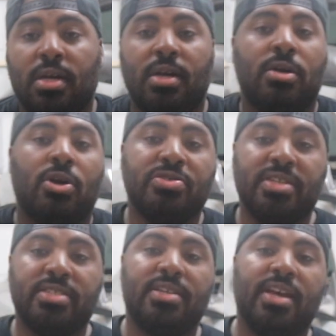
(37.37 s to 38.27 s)

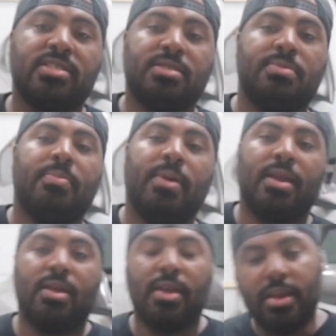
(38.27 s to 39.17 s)
Jose Tex
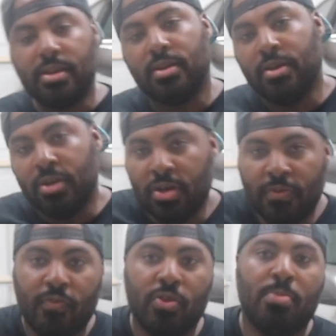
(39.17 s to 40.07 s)
back again
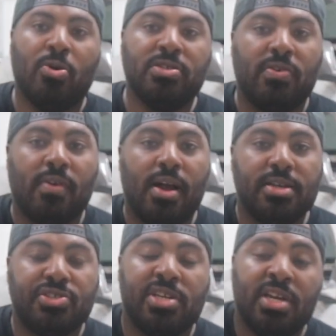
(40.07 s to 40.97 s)
for the Boys
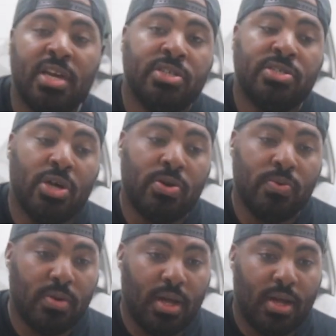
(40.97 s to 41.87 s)
Garage.
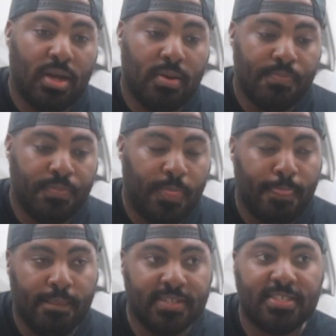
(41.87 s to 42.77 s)
So
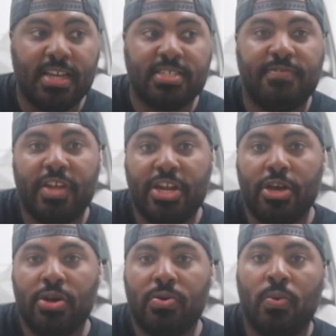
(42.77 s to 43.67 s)
this next
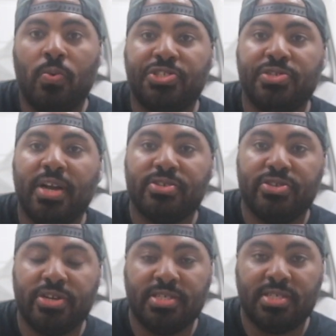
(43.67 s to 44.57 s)
video, what you guys
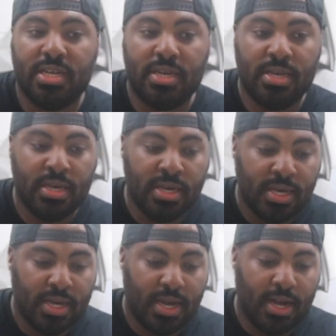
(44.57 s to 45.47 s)
are gonna see,
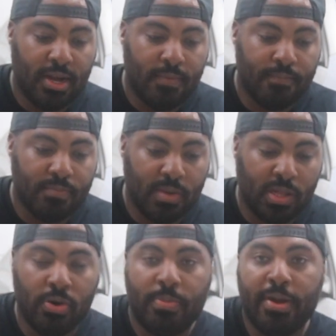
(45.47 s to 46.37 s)
a
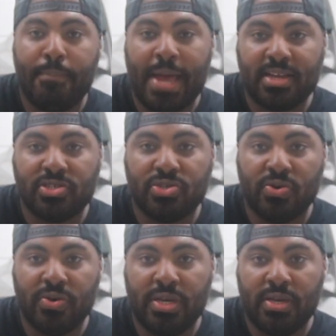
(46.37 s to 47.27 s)
little bit of
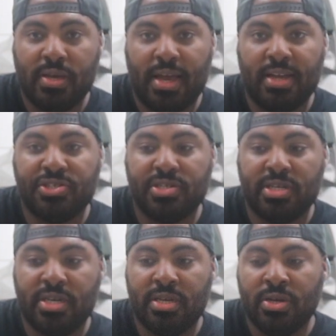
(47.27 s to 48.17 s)
backstory.
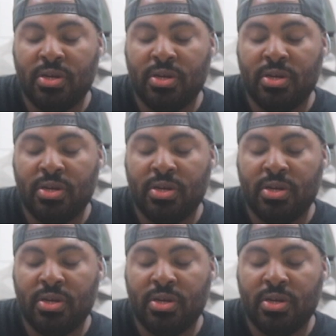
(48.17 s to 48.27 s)
Actually,